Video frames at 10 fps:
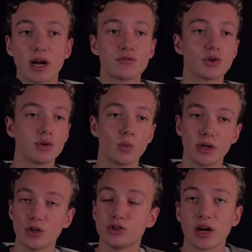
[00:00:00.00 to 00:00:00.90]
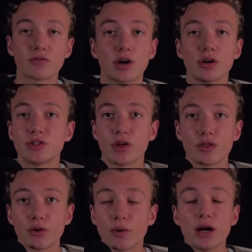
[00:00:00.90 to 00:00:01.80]
draft. When you draft guards in the
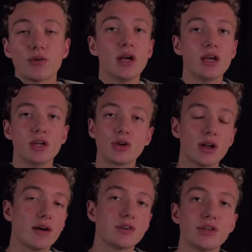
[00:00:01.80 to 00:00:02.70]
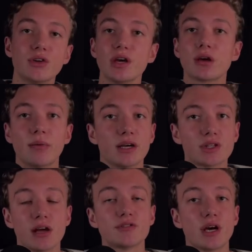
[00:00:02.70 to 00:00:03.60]
third round, you can obviously take them
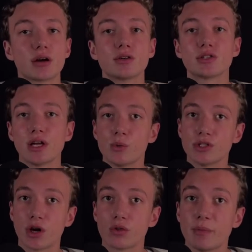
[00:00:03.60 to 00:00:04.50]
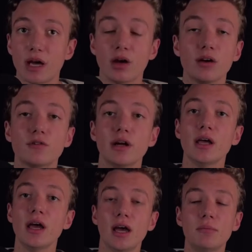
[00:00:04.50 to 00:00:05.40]
as left tackles like we saw with Pat
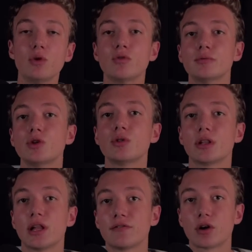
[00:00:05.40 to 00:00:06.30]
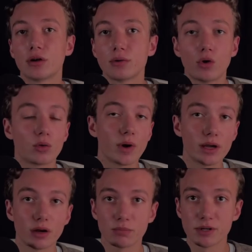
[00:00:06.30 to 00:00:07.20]
Elflein and move them to the left guard or
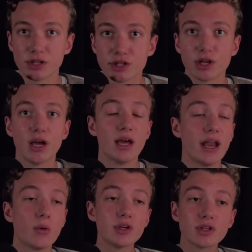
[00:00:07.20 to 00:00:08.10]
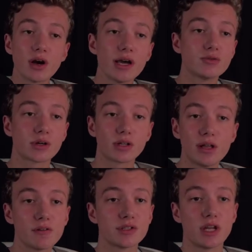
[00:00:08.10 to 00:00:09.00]
right guard position. Now we saw Ezra
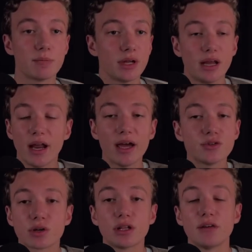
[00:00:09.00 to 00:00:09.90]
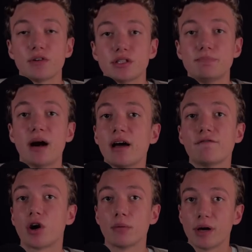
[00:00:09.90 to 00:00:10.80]
Cleveland step in, and Ezra Cleveland is by
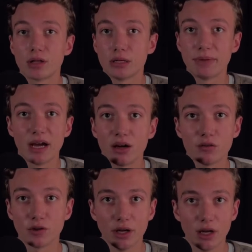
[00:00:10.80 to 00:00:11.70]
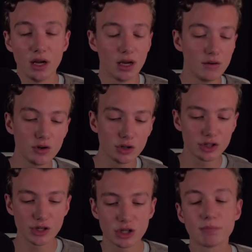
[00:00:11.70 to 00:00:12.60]
far better than Pat Elflein. If you're
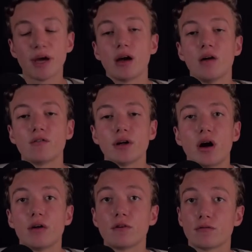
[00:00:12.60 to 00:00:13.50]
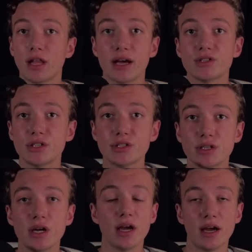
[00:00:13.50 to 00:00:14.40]
judging Pat Elflein off of last
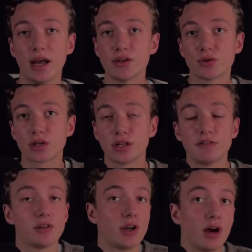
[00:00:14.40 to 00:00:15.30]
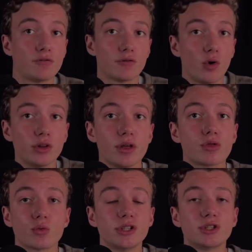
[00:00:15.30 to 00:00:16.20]
season and Ezra Cleveland off of only
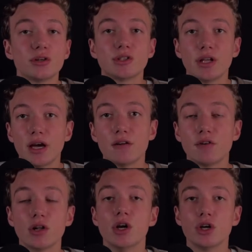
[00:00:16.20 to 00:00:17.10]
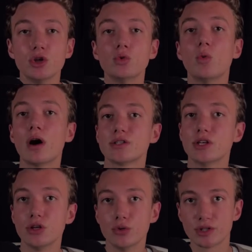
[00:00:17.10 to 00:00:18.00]
three starts in the NFL, you want
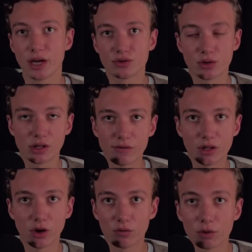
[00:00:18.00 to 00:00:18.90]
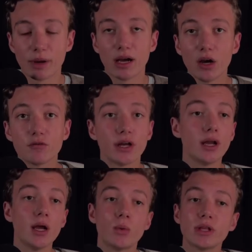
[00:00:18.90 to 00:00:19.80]
to use Ezra Cleveland over Pat Elflein.
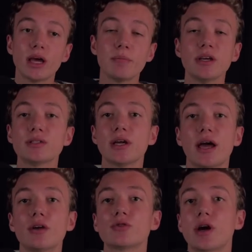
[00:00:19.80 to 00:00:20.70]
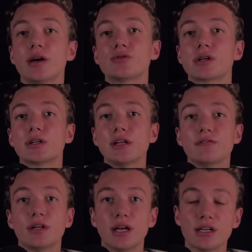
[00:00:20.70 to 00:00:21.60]
With that being said, Ezra
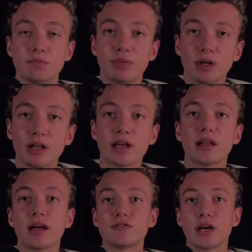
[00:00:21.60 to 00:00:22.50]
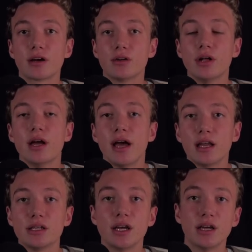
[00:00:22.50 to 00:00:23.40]
Cleveland is built like a left tackle,
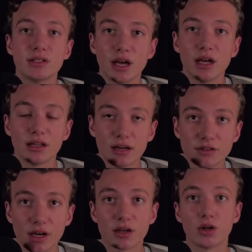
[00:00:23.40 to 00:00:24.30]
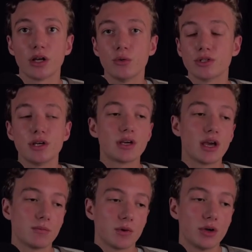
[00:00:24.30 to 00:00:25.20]
and he is a left tackle. He's
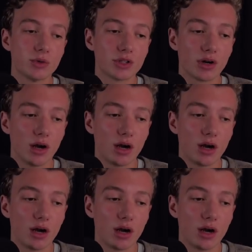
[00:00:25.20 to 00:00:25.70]
a